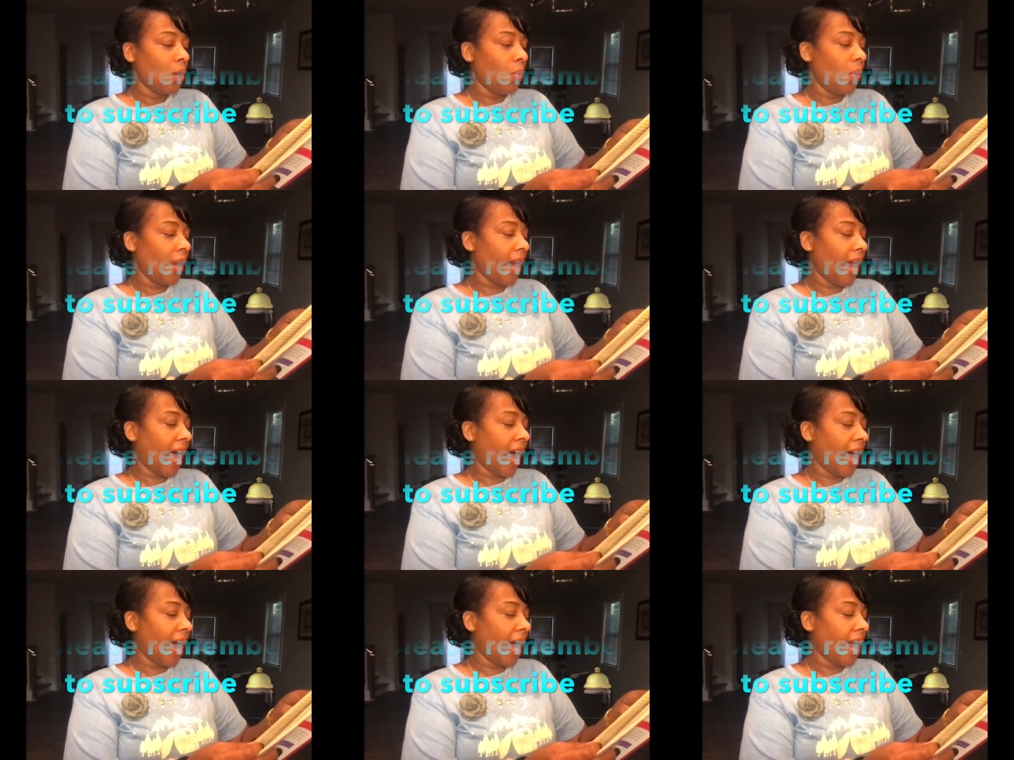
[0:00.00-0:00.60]

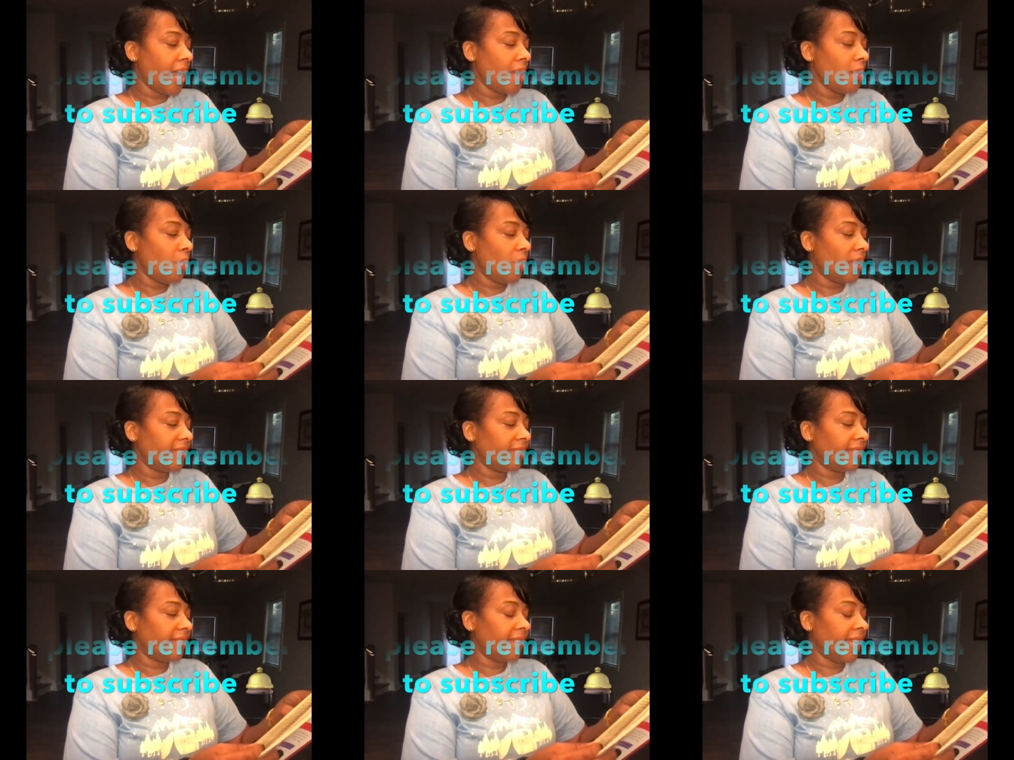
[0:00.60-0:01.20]
where I
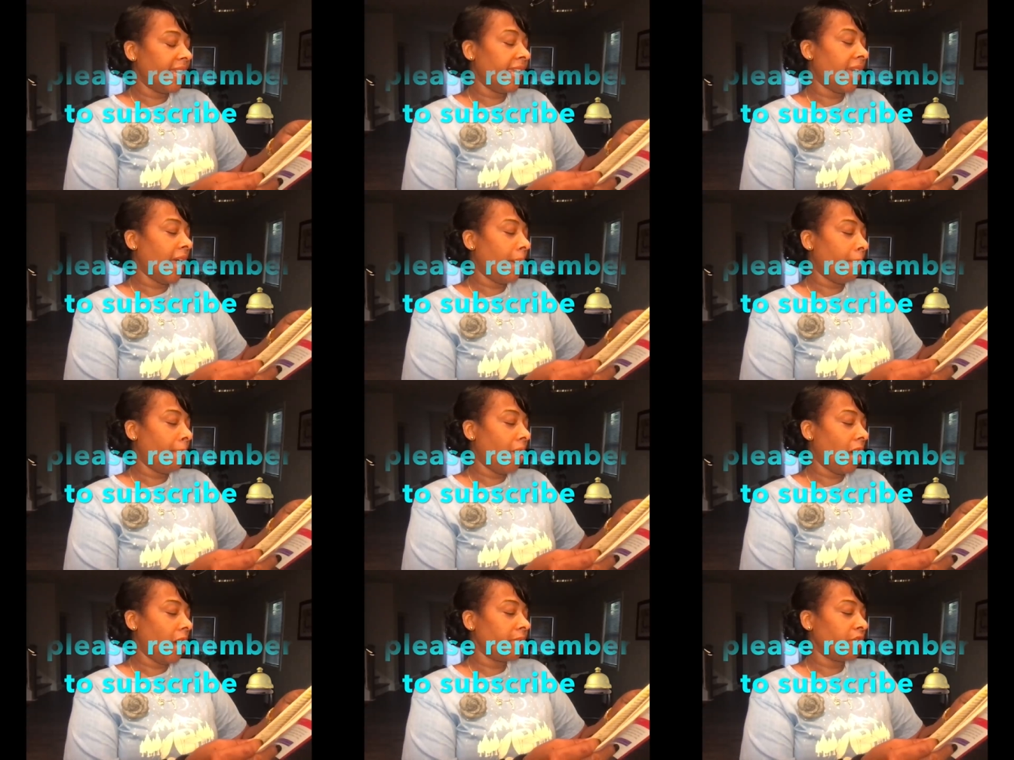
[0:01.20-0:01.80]
would sing
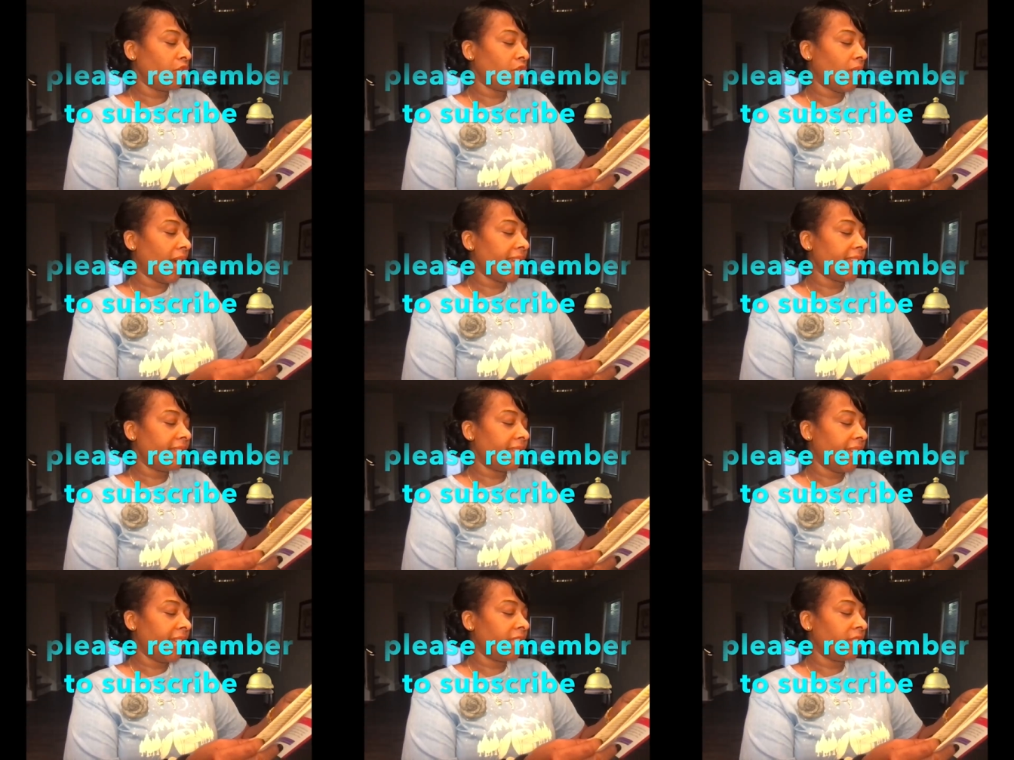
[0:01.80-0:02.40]
Barbra
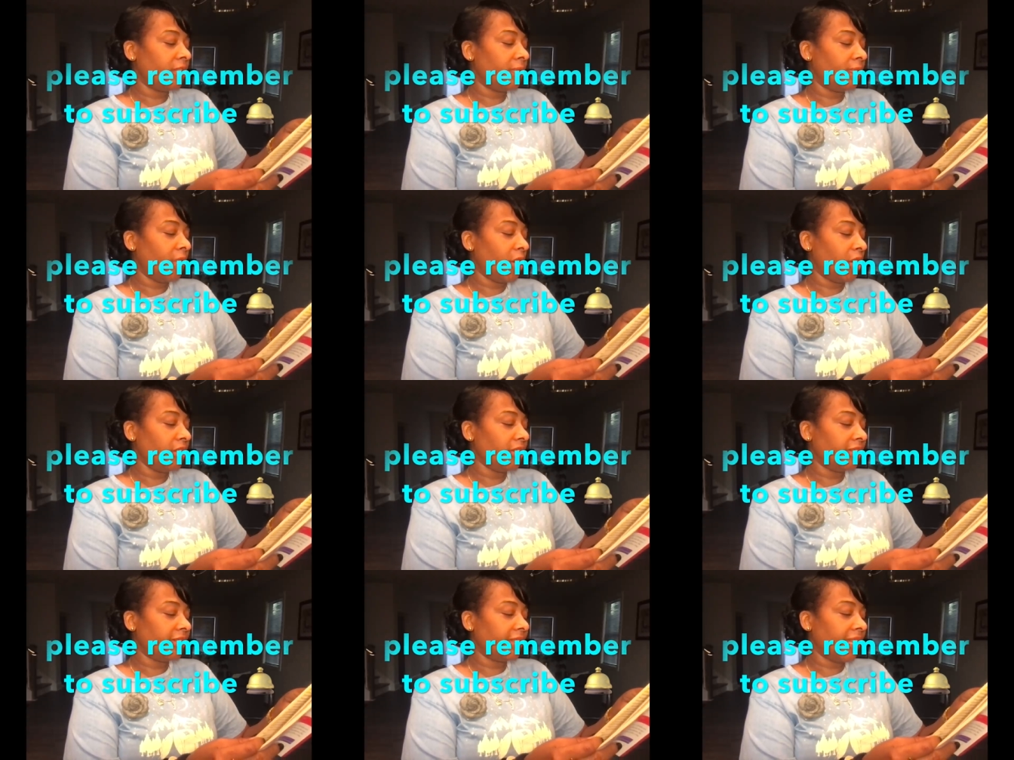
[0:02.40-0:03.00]
Streisand's
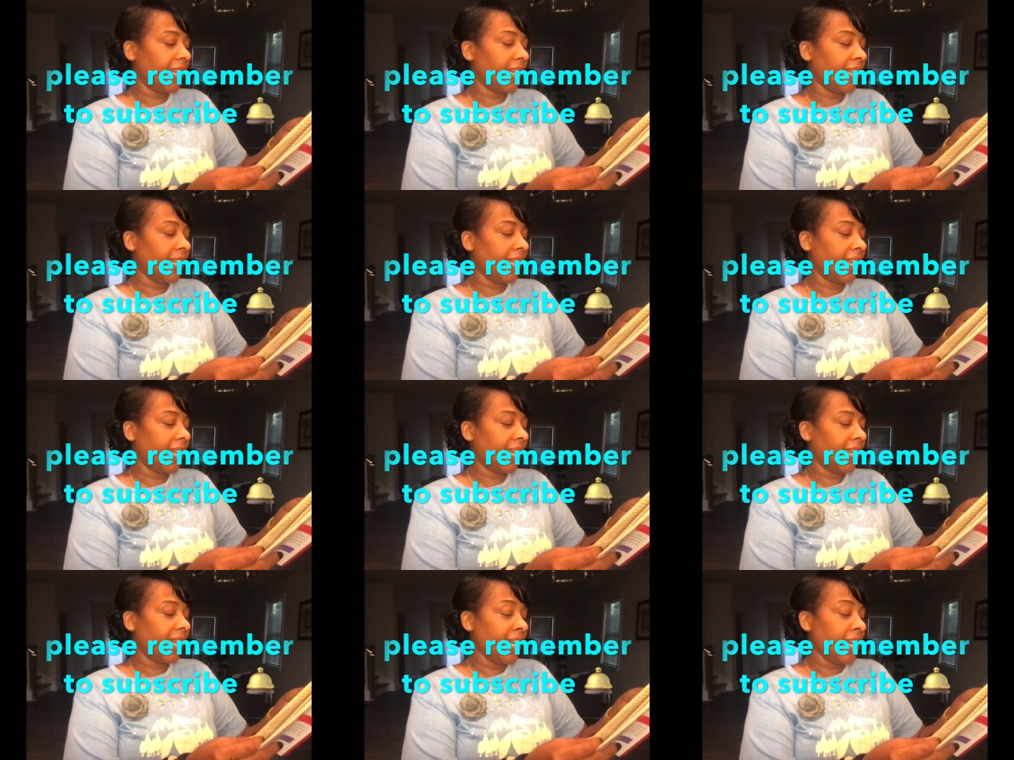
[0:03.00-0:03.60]
verse in
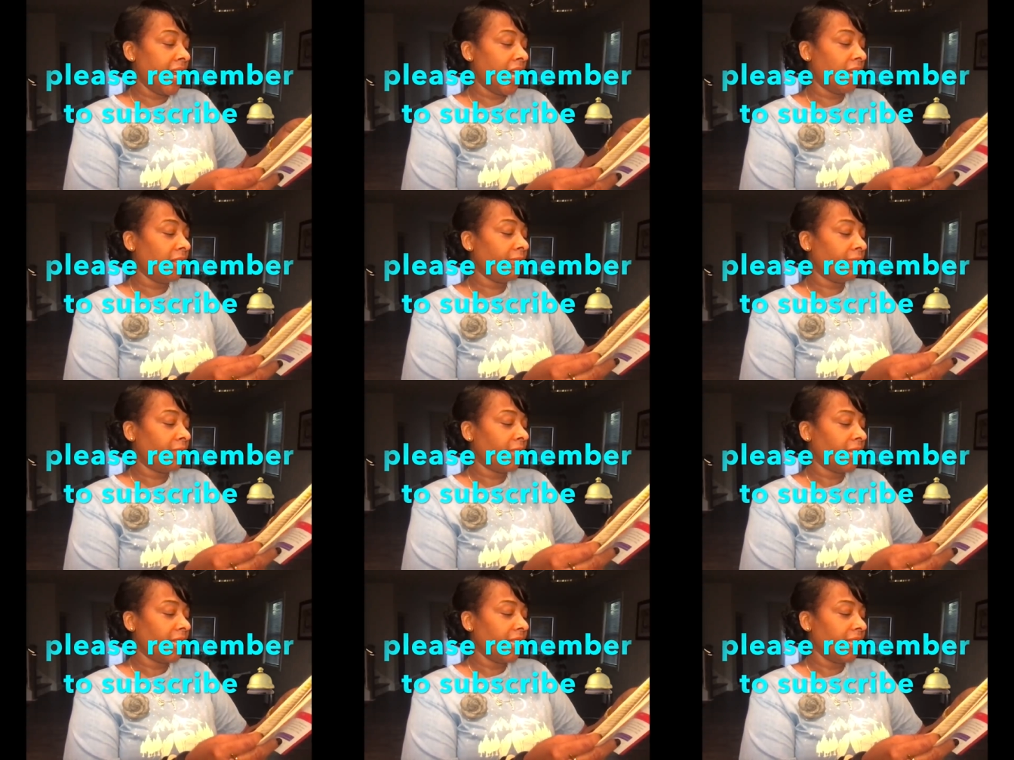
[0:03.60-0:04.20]

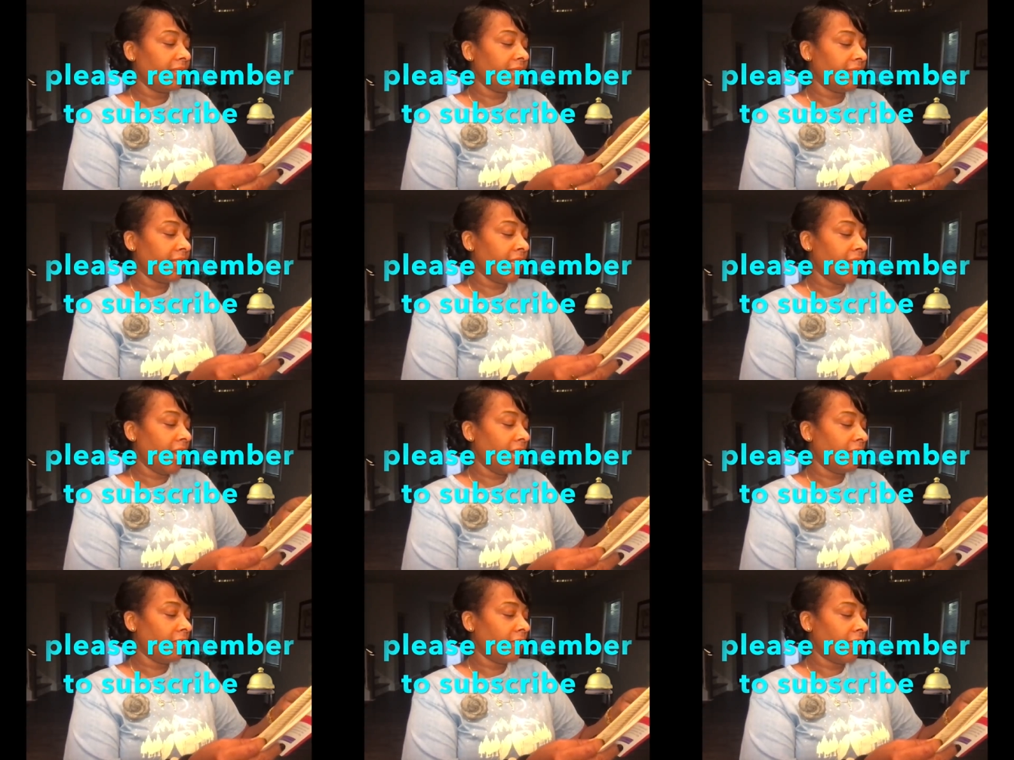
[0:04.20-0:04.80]
Enough is
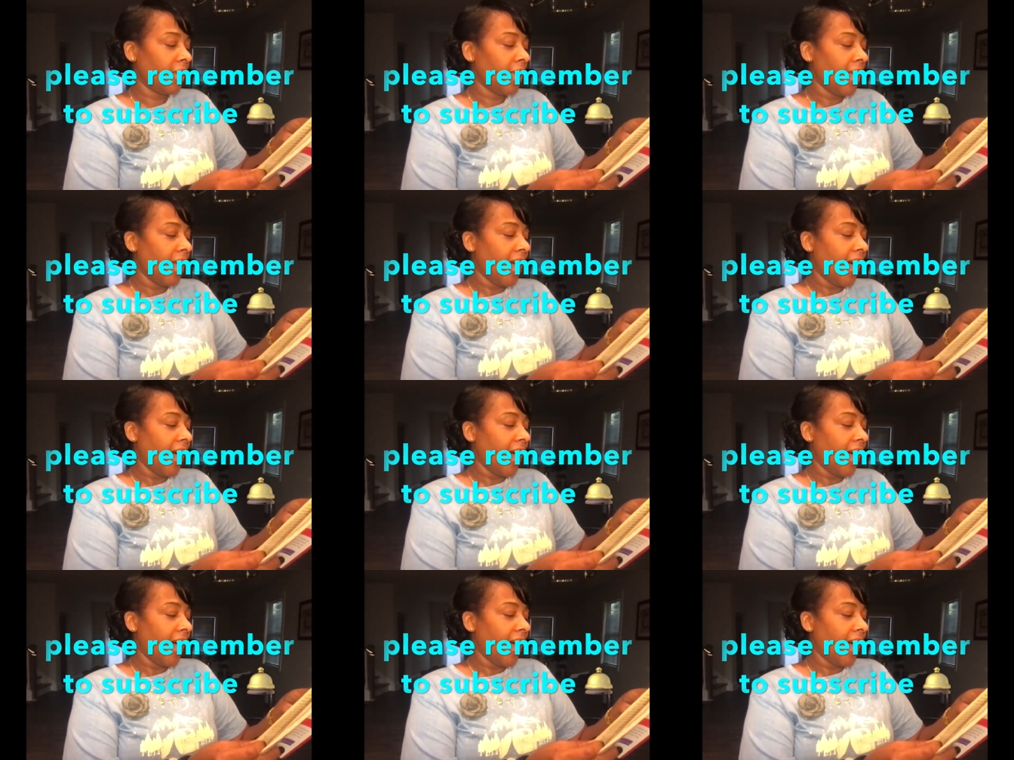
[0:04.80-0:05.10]
Enough,